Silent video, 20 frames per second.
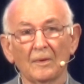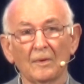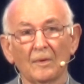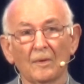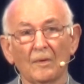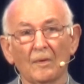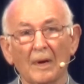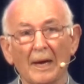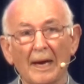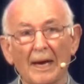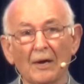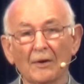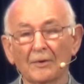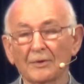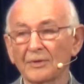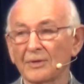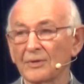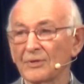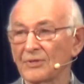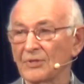or
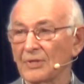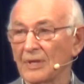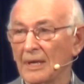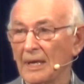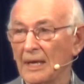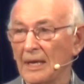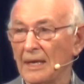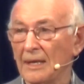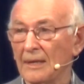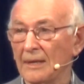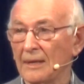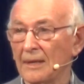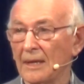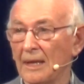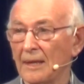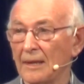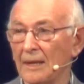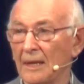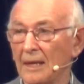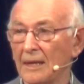elders
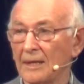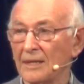in